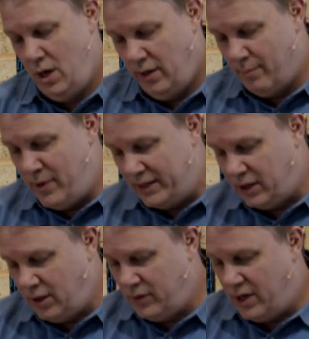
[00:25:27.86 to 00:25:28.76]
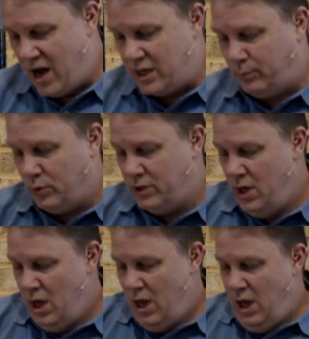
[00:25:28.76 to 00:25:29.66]
The message of the gospel is,
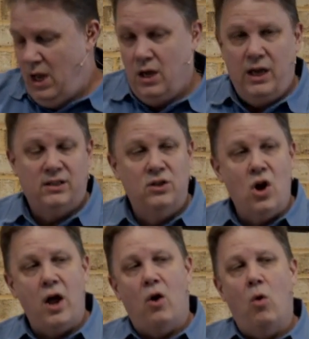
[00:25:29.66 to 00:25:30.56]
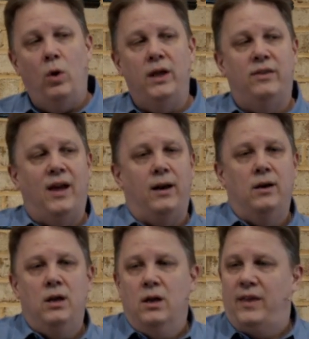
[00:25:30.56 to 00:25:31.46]
is not only that,
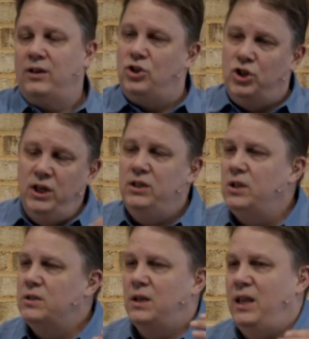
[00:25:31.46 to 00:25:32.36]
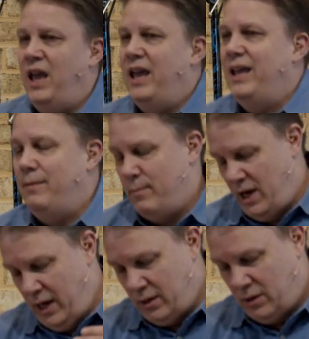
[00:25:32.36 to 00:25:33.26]
that Jesus came
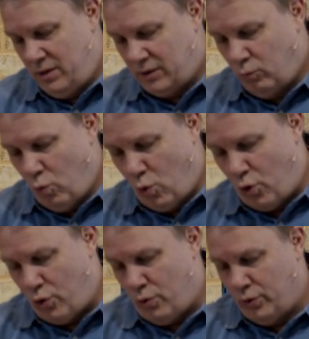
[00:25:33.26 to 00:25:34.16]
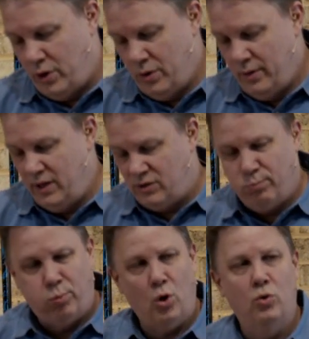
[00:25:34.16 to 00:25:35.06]
into this world, this
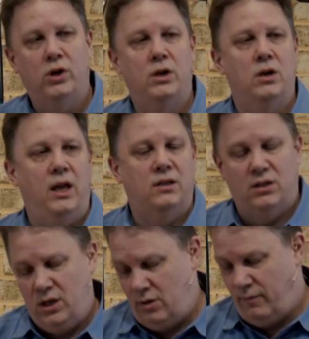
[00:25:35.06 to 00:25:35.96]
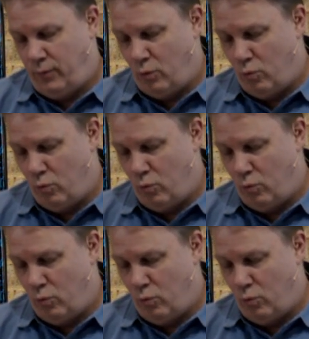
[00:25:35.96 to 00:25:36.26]
broken and sinful